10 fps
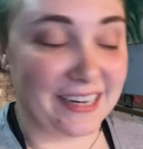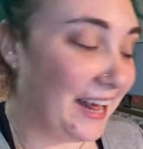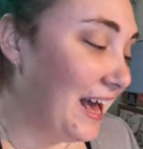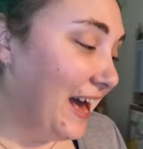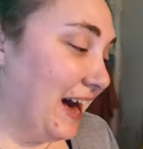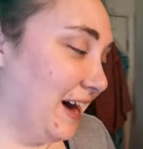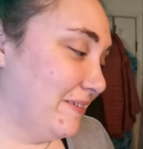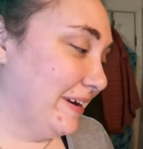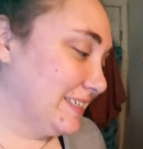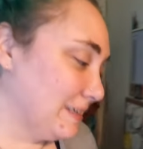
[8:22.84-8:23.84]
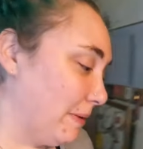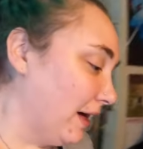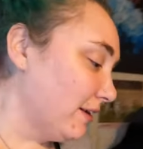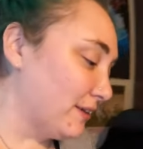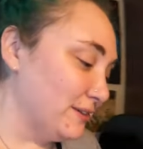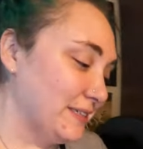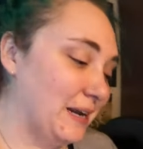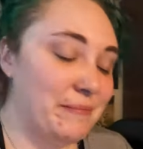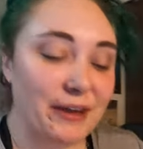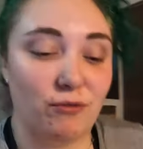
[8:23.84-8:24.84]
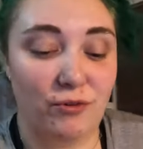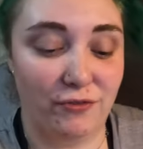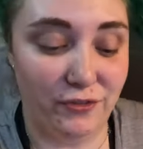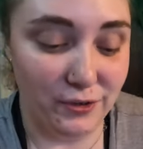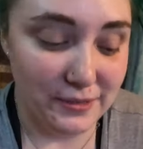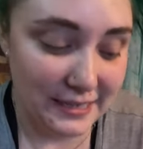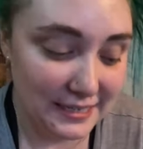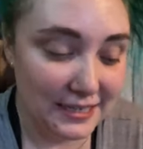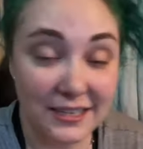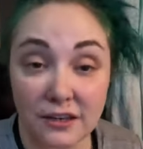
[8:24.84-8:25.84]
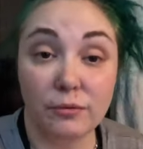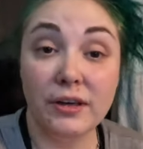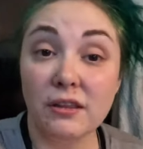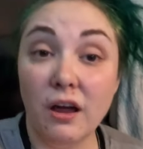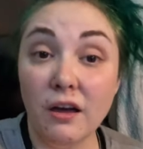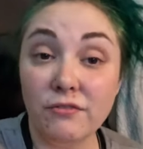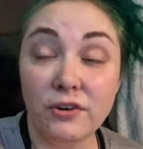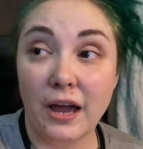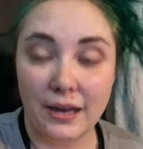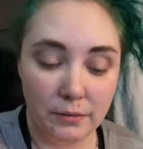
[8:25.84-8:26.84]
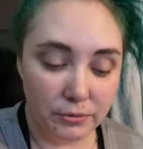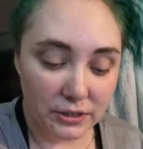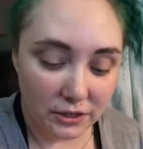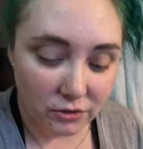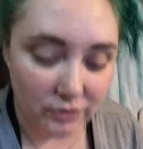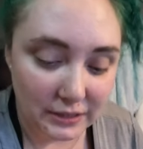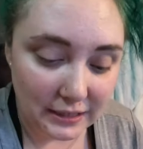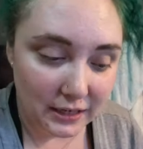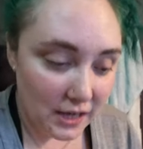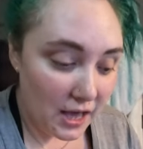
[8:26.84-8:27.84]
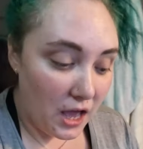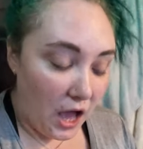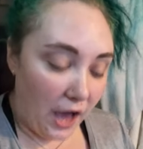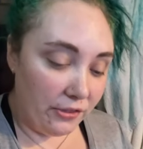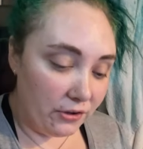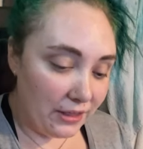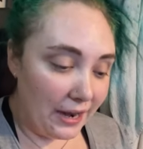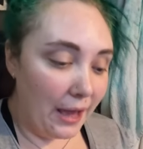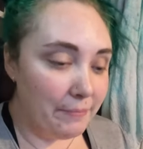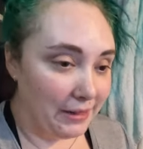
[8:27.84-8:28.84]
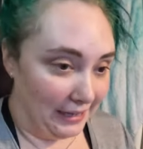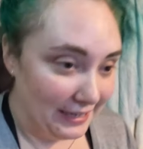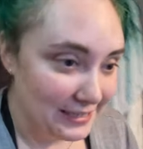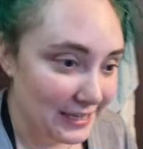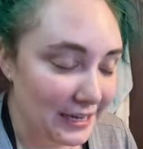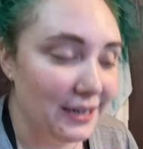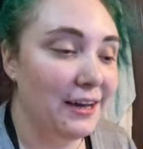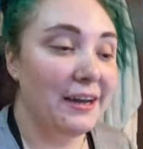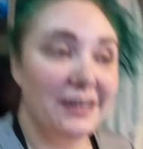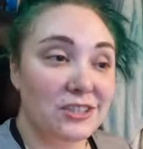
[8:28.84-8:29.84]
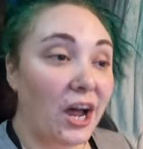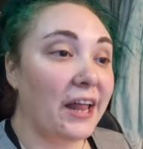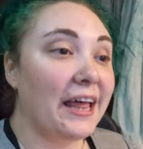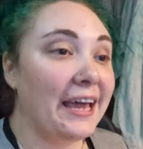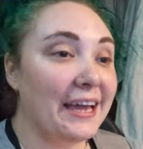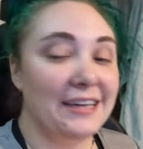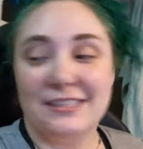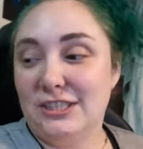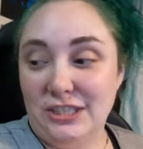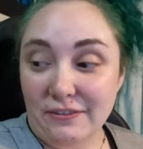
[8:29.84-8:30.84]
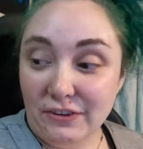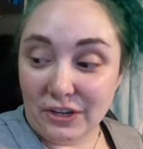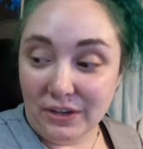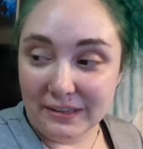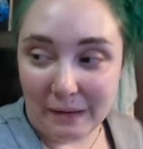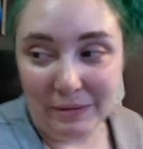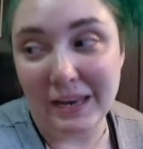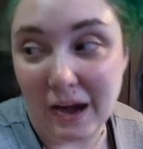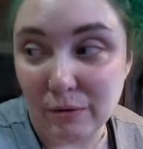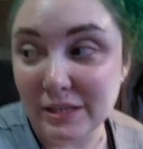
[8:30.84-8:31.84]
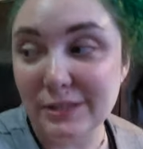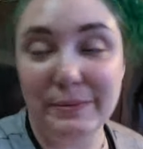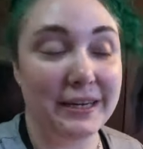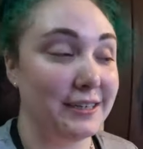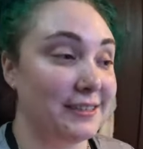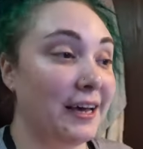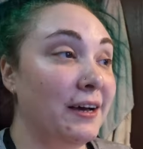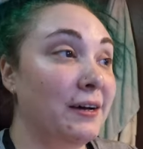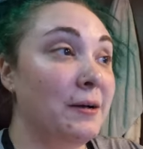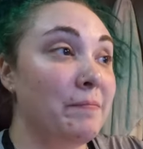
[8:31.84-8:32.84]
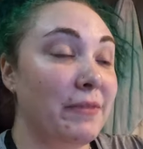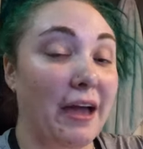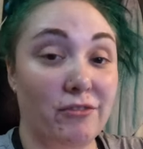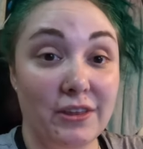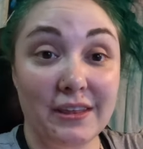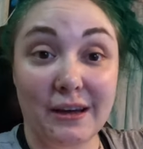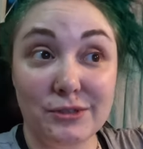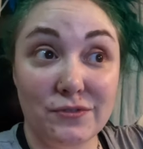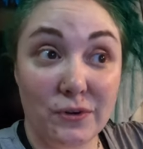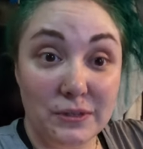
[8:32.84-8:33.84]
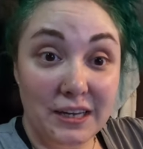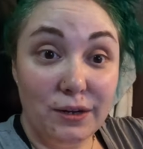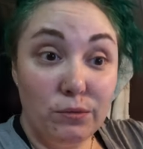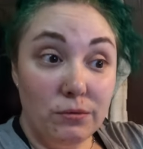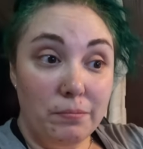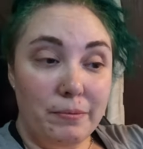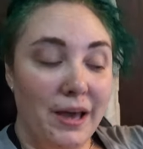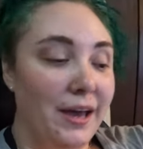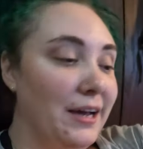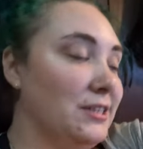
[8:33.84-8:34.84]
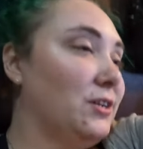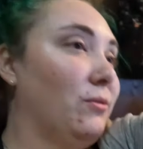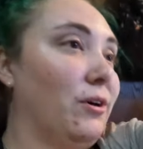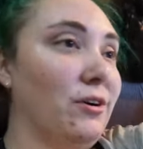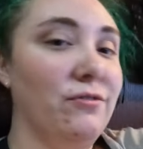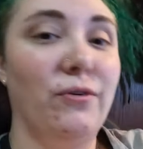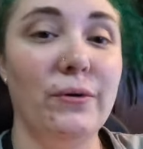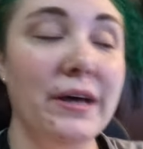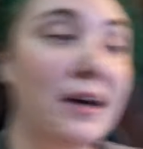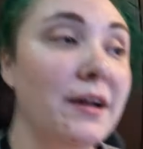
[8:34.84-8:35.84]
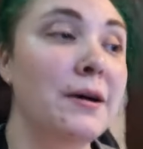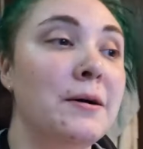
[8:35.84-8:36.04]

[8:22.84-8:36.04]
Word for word: it. It's the pile of clothes that I'm, like, refusing to deal with, not for any particular reason, other than I'm lazy. It's not like it's difficult. I mean, now it is, because everything that was folded is no longer folded,